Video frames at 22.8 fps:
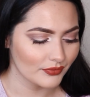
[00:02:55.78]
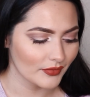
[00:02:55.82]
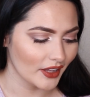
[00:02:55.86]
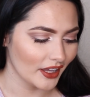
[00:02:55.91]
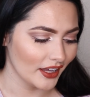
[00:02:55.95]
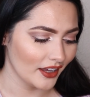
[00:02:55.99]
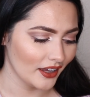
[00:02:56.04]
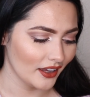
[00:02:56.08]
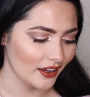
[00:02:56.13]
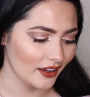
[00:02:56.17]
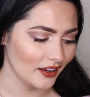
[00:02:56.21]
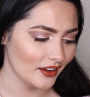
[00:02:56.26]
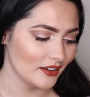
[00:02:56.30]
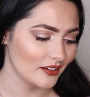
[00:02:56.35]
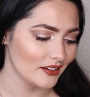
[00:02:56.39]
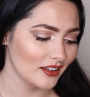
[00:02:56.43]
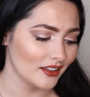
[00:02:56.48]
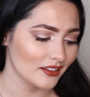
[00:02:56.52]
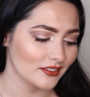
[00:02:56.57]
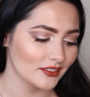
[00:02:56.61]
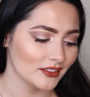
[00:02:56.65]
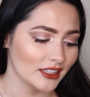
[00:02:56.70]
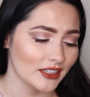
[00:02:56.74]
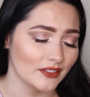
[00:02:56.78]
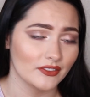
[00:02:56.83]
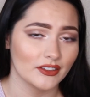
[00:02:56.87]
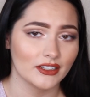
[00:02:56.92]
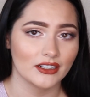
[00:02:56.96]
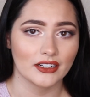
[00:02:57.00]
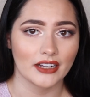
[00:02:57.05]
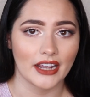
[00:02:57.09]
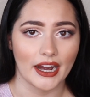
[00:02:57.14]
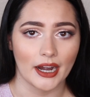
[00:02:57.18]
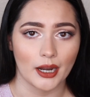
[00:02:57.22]
And a
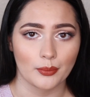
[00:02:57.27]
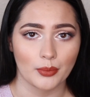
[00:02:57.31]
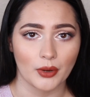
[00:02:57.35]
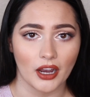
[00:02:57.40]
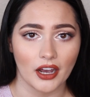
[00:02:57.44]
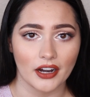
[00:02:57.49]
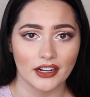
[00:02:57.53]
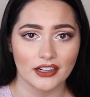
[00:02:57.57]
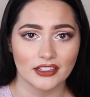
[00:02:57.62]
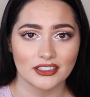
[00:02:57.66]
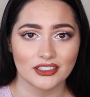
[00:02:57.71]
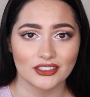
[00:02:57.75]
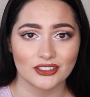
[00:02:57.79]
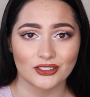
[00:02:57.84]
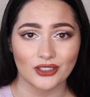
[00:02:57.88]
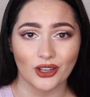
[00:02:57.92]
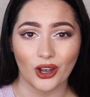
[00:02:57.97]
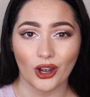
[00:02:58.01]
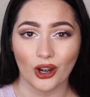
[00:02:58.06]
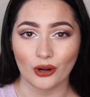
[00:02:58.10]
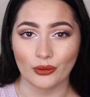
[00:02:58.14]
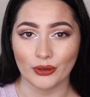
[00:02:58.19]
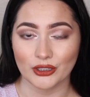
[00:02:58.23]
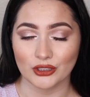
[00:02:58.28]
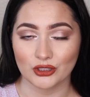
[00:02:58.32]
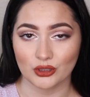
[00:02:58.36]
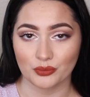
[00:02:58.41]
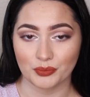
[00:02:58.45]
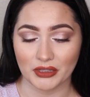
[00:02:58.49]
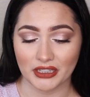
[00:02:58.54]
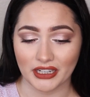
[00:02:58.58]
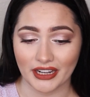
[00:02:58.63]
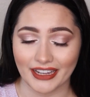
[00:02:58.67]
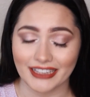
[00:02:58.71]
leave-in hair product is always
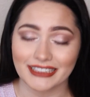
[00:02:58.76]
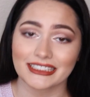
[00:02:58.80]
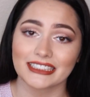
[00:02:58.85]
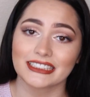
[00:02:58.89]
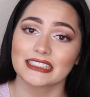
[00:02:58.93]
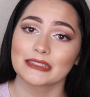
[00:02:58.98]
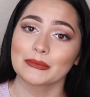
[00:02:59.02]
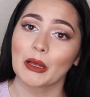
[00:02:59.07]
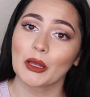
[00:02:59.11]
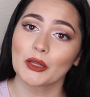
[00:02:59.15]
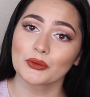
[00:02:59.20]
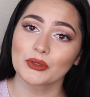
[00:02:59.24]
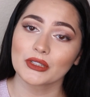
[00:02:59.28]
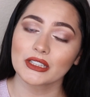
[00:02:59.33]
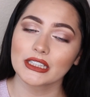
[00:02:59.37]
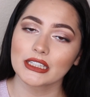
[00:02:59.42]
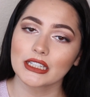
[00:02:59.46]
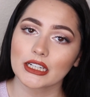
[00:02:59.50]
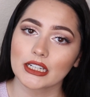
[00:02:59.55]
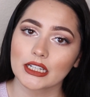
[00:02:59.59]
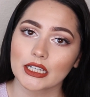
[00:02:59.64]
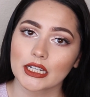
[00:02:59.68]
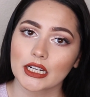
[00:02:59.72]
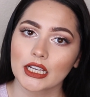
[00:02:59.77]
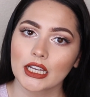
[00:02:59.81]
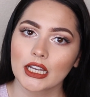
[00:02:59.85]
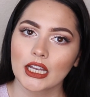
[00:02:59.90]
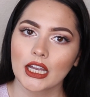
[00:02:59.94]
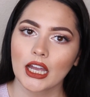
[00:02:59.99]
super nice. It smells really good.